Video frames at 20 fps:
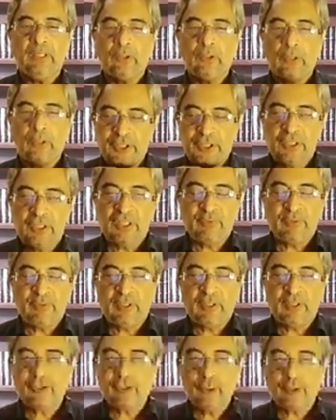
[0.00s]
consonance with
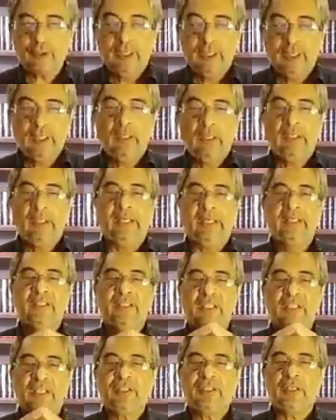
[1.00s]
the truth. It
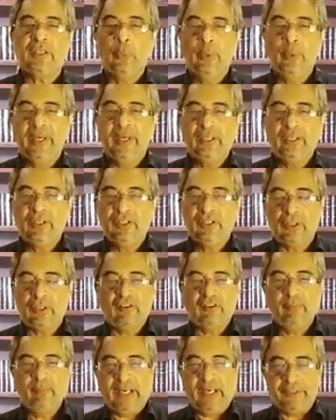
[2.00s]
is just a way to
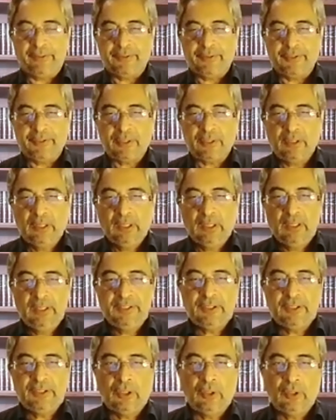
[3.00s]
resolve matters.
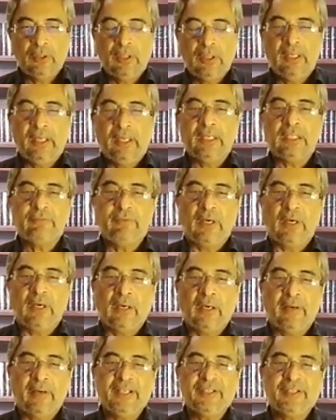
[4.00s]
So as
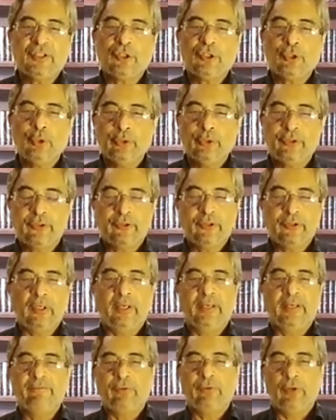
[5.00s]
far as truth
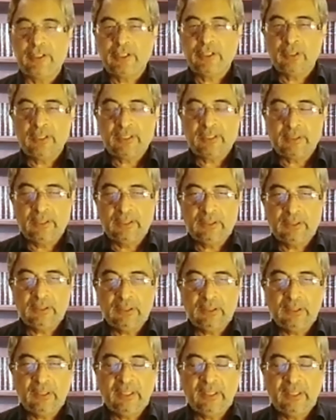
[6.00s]
and falsehood is
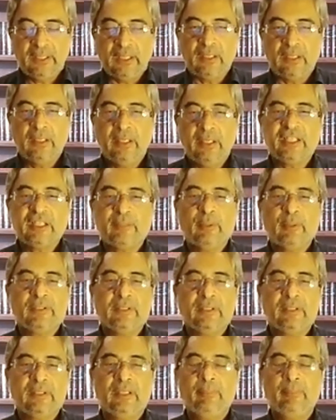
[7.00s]
concerned, they are
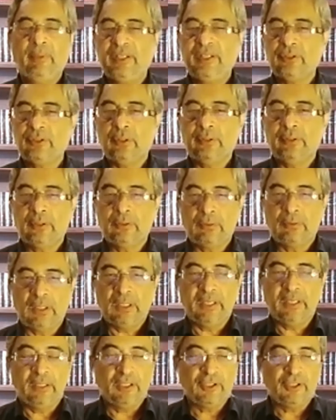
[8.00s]
explicitly based on the
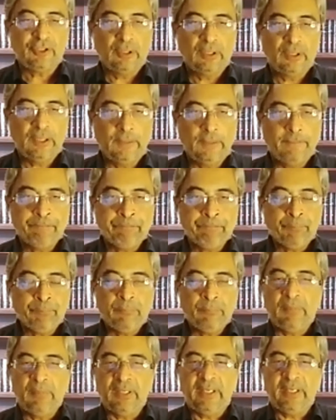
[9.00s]
Quran and the Sunnah.
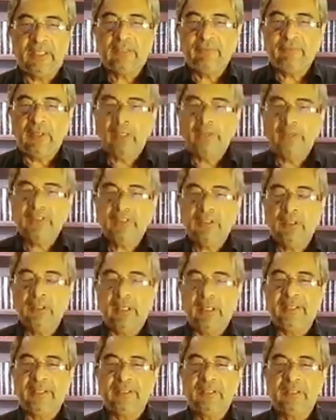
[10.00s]
But as far
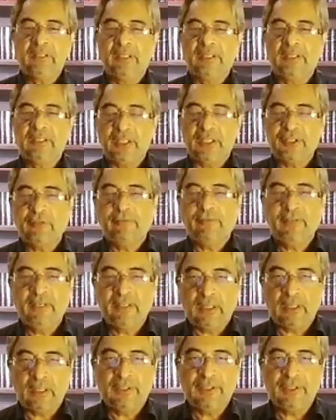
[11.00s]
as such
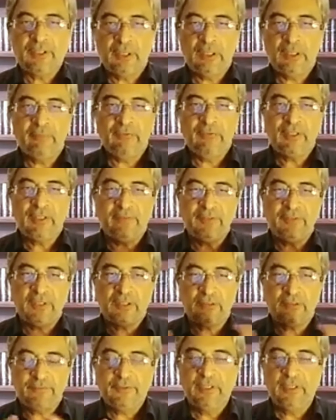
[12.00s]
affairs are concerned, which I have
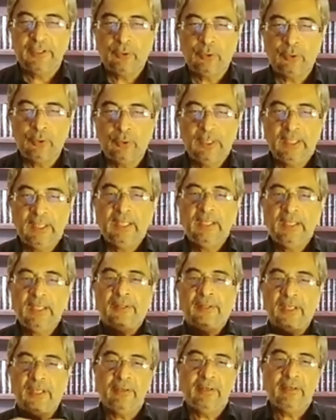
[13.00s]
just referred to,
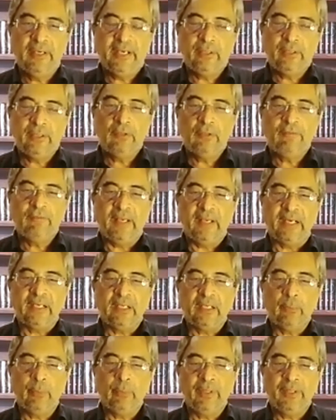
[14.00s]
they relate to the
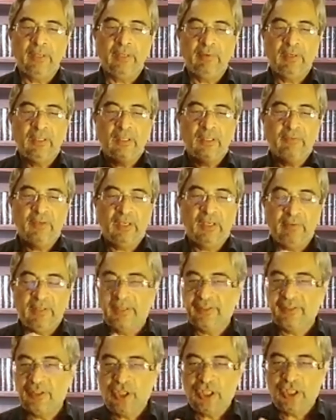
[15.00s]
fact that whenever
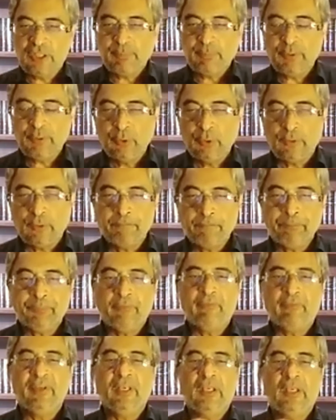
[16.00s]
there is a dispute,
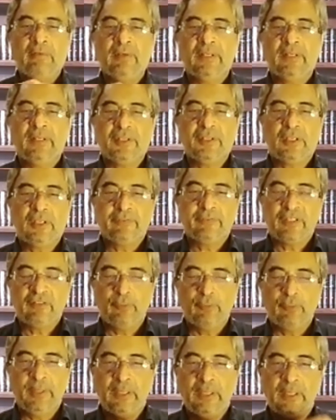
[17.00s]
whenever there is a difference
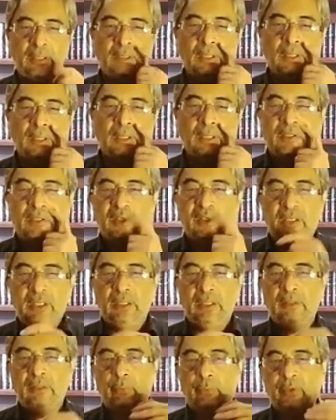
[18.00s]
of opinion,
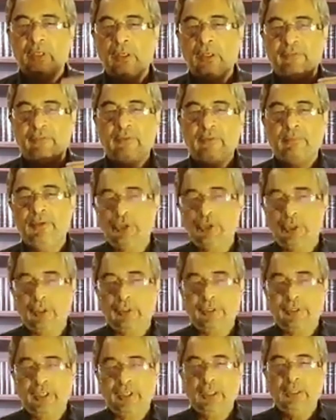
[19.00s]
the will of the
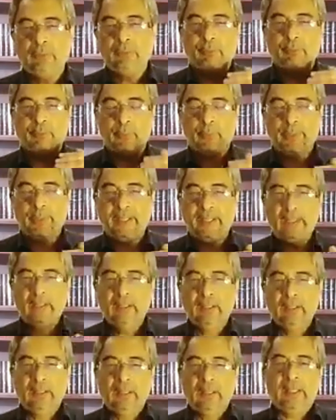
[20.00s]
majority would prevail.
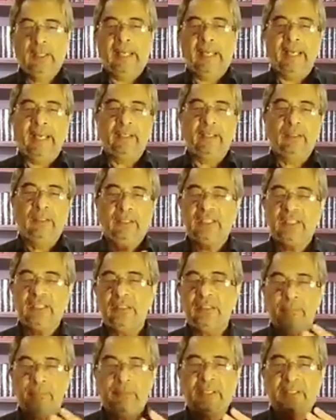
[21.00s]
And
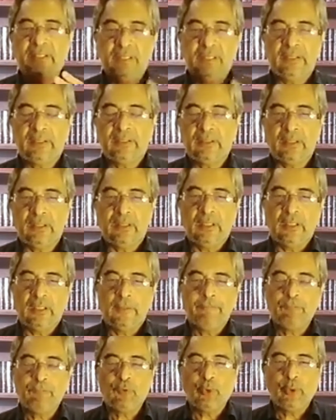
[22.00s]
this brings us
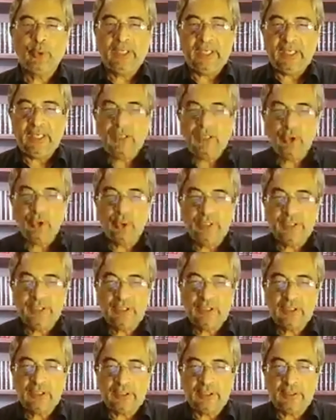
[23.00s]
to an end to
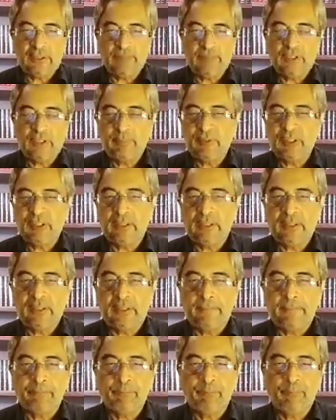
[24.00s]
this this
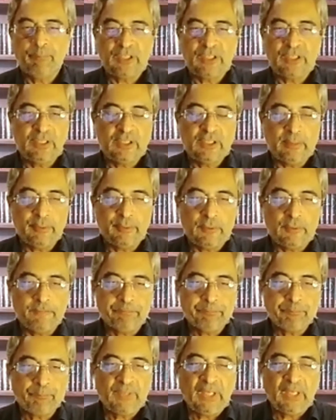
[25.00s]
particular
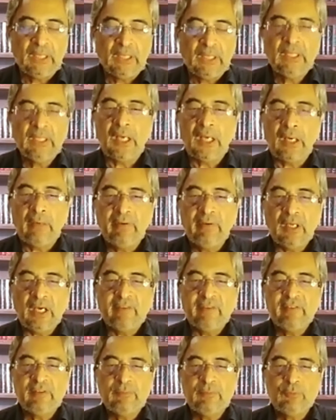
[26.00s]
misconception. Now
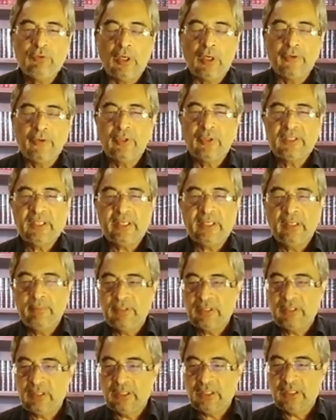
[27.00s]
I will move on to the second
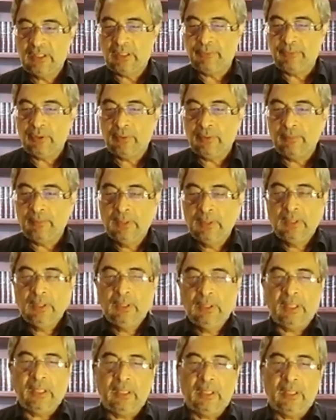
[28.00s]
misconception,
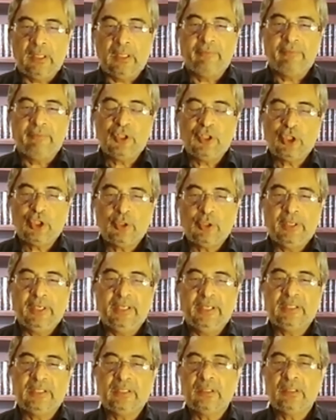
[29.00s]
which
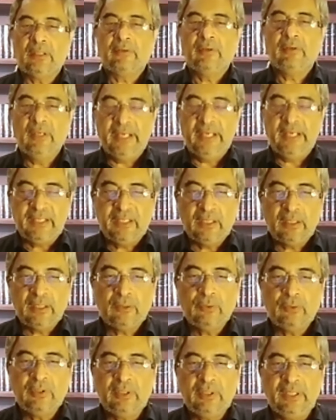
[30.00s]
is
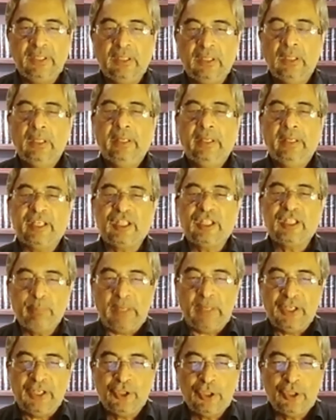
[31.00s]
related to the
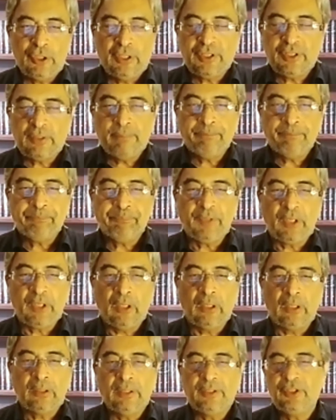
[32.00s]
expansionism,
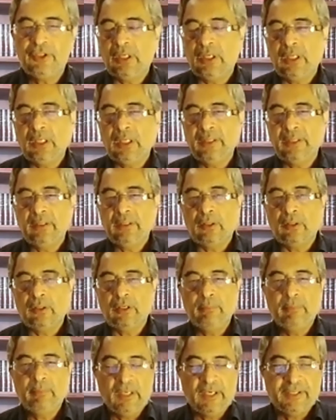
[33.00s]
or the jihad, or
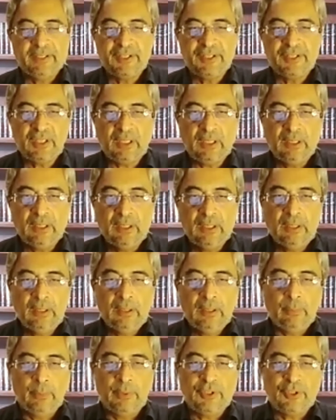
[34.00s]
the militancy,
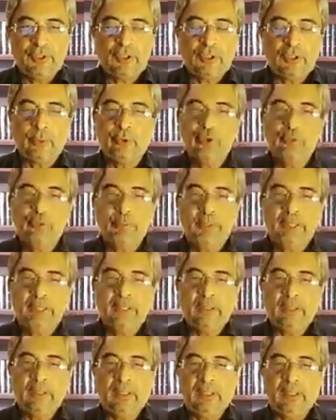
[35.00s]
which, so to
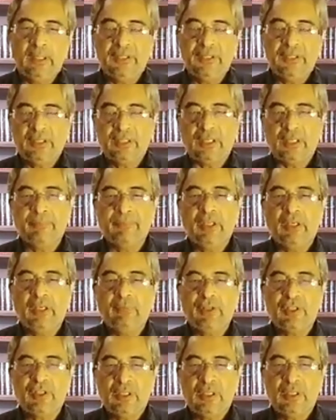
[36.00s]
speak, is something which